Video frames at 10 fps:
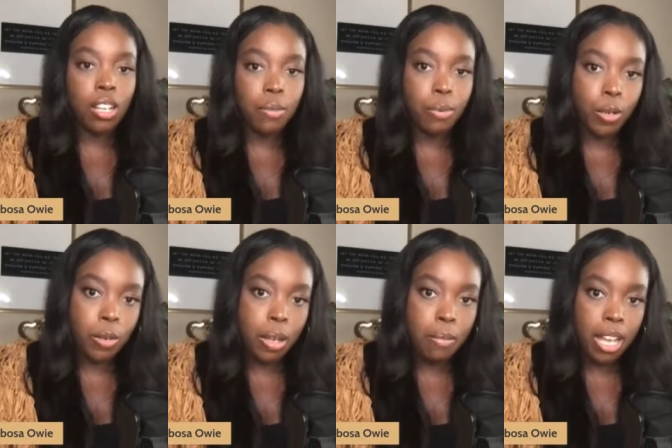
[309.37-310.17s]
of a
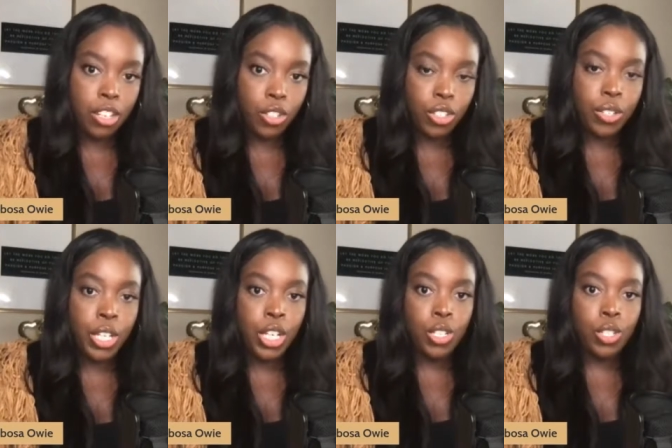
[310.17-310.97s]
program manager.
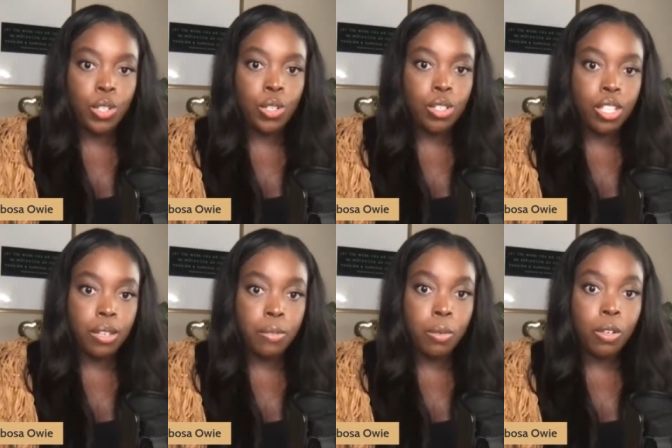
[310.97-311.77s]
So,
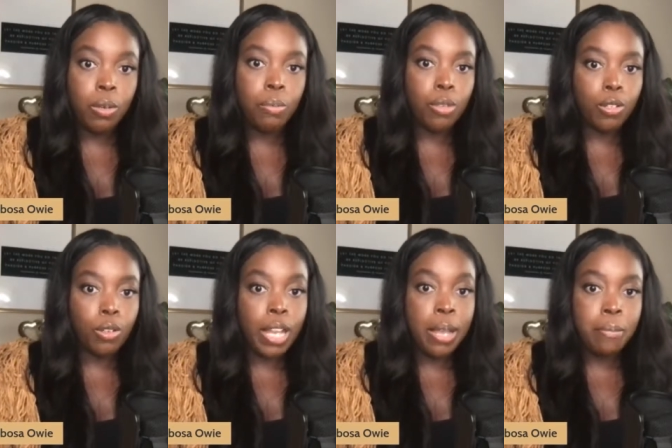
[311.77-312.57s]
typical
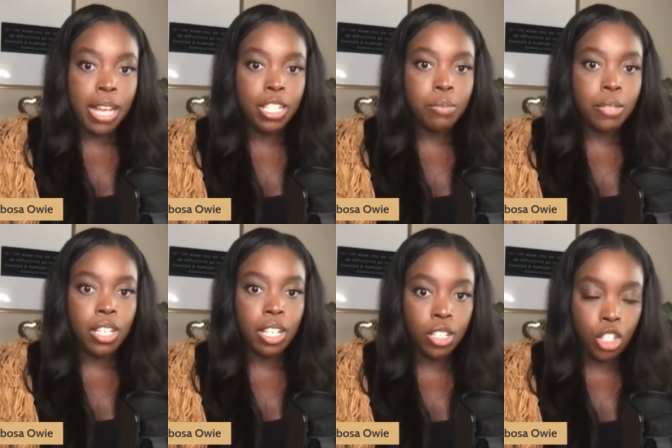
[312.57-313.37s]
program
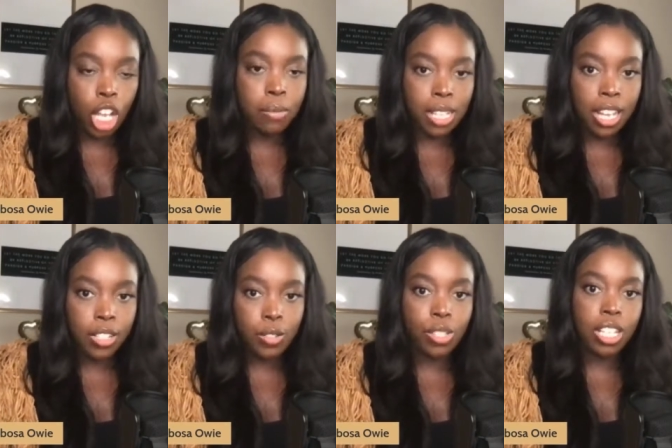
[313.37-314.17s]
management job
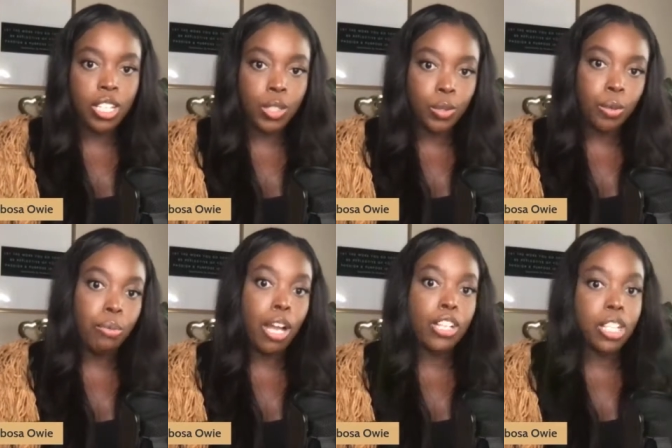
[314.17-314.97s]
titles can include
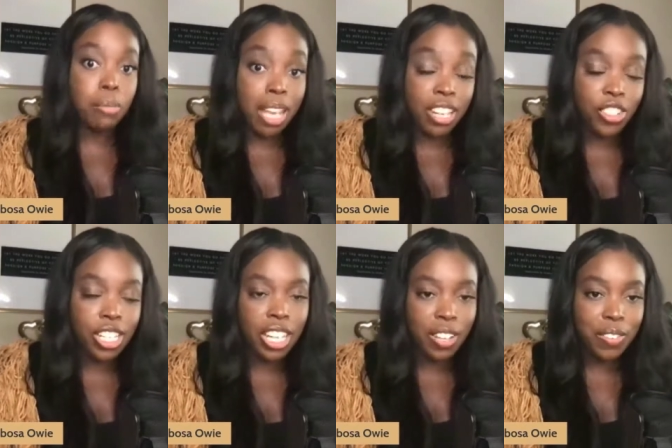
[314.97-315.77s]
project manager
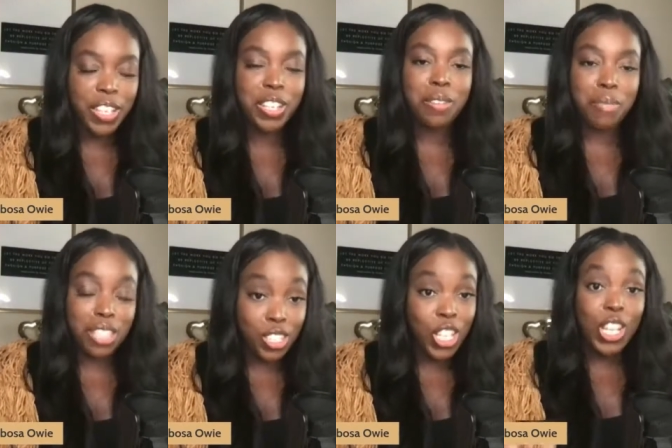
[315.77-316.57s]
in healthcare
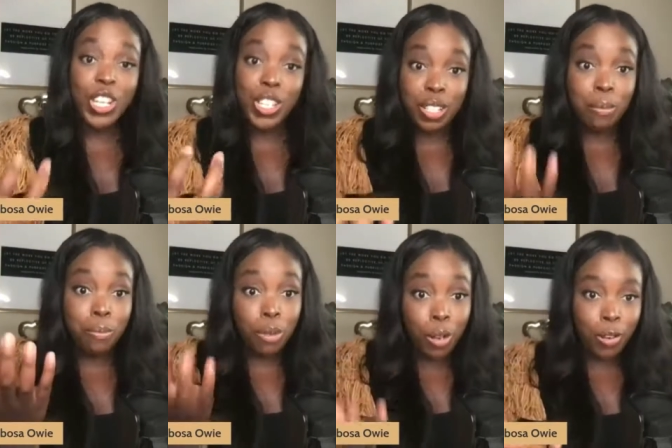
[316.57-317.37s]
because the
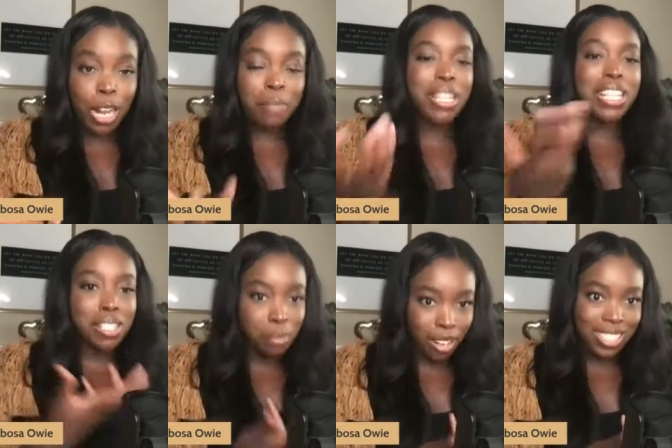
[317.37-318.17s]
program
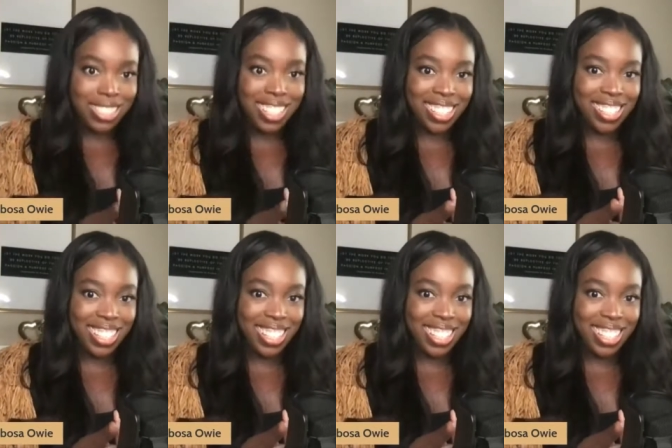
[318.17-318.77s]
is the project